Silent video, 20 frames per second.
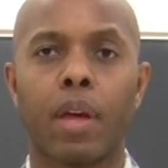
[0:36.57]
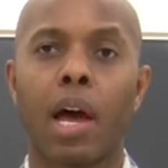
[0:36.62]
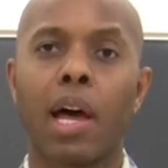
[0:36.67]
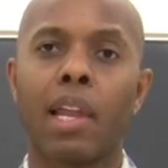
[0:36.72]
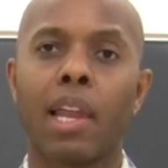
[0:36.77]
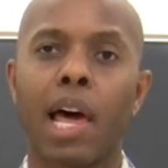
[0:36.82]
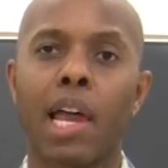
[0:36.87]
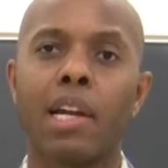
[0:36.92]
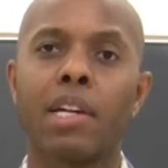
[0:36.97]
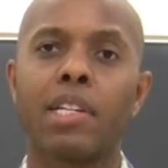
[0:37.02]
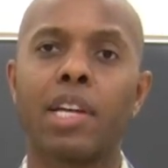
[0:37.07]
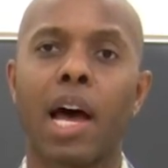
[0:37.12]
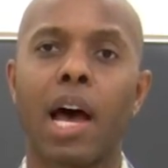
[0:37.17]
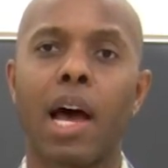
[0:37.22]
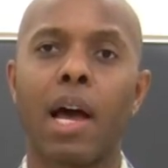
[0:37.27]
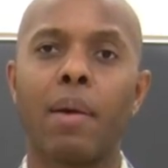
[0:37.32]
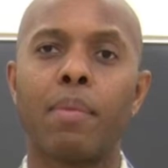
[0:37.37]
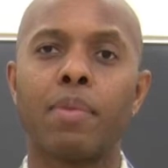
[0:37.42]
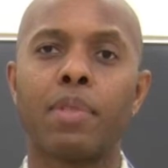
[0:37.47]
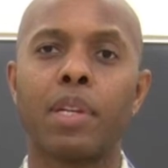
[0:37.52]
A lot of
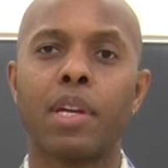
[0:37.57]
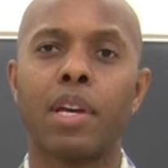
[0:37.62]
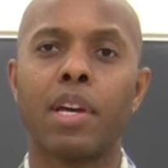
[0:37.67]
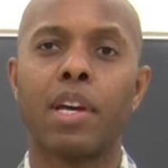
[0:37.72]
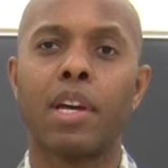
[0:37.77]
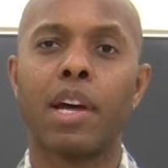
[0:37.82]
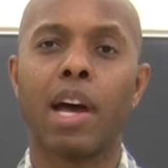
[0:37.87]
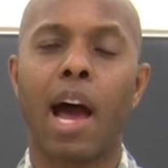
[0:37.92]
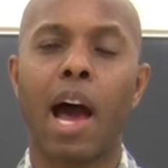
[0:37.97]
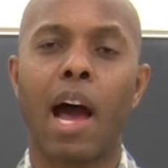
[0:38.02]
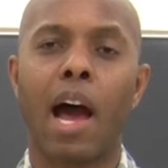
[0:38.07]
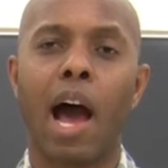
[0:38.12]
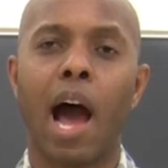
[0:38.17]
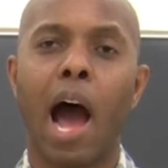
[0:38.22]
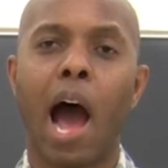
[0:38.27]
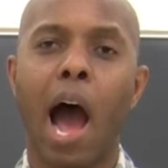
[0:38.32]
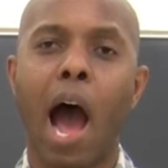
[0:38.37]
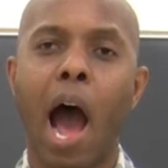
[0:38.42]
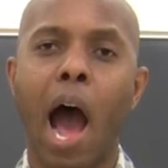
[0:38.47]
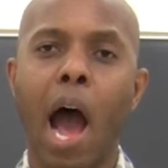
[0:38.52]
times,
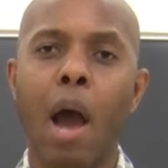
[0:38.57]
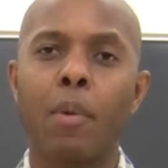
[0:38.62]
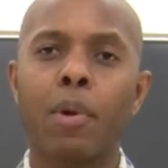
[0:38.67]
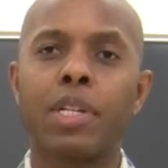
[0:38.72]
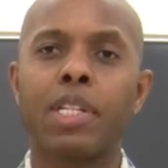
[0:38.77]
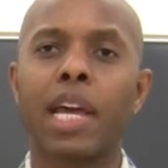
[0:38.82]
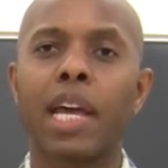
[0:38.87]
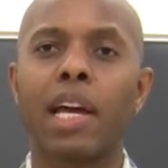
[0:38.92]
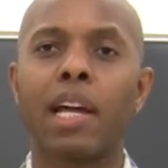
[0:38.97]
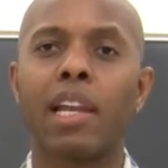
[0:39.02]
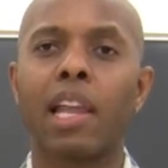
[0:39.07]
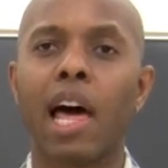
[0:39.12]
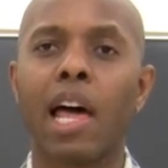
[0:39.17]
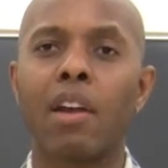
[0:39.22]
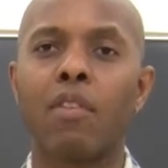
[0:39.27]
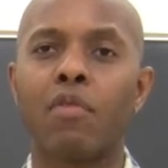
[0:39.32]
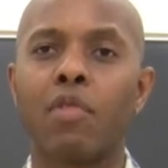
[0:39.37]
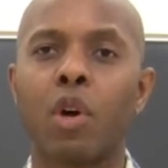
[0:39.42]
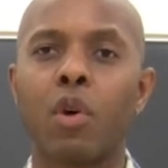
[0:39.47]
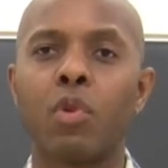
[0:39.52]
I would take a lot
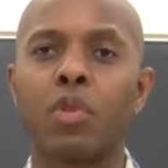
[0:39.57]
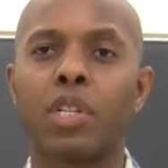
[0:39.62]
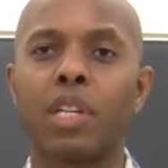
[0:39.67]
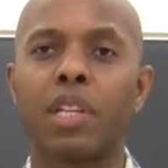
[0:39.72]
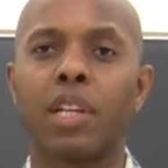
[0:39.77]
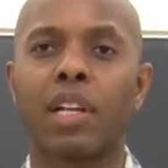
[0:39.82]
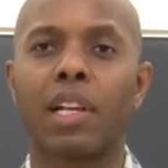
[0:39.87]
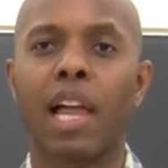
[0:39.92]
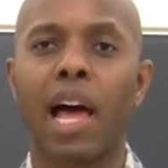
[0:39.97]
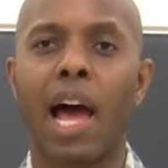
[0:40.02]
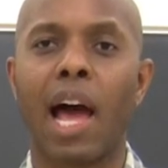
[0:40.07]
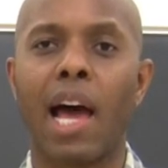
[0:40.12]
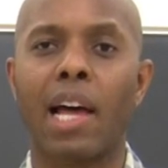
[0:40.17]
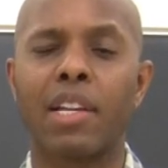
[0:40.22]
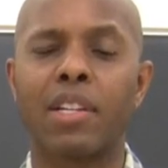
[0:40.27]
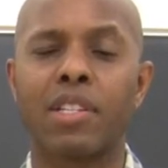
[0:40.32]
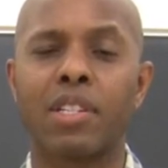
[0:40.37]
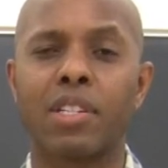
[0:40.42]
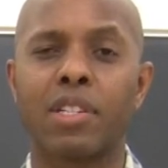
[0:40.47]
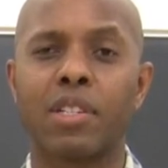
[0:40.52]
of notes in
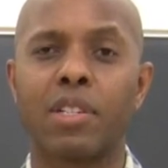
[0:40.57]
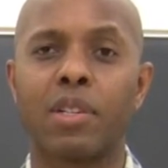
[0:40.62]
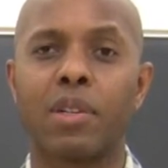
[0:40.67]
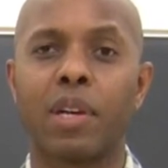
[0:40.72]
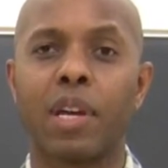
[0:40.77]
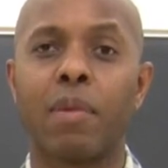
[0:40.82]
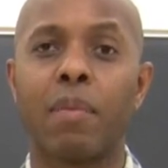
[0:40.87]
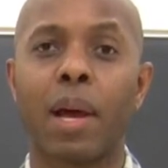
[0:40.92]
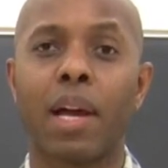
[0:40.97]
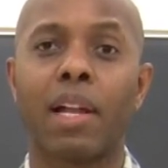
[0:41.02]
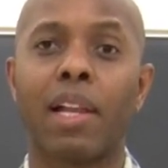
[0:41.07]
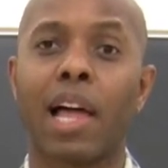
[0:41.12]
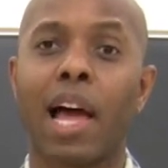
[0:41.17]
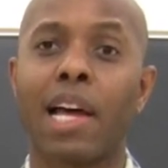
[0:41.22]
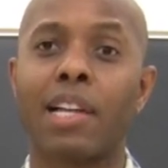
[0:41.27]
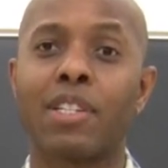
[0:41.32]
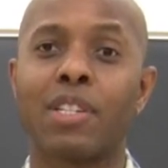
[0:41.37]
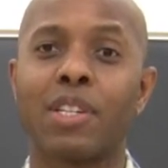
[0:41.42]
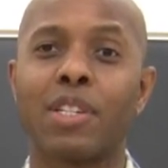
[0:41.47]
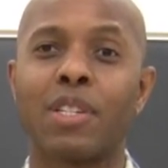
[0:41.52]
my
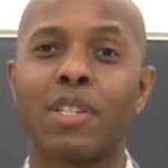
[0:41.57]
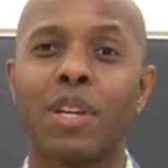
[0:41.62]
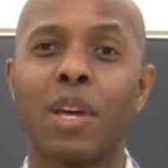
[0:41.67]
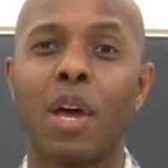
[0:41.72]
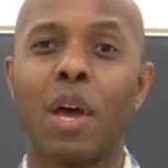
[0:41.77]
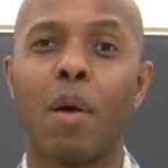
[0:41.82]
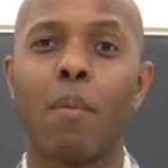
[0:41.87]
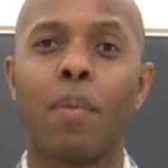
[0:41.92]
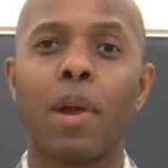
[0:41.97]
classes,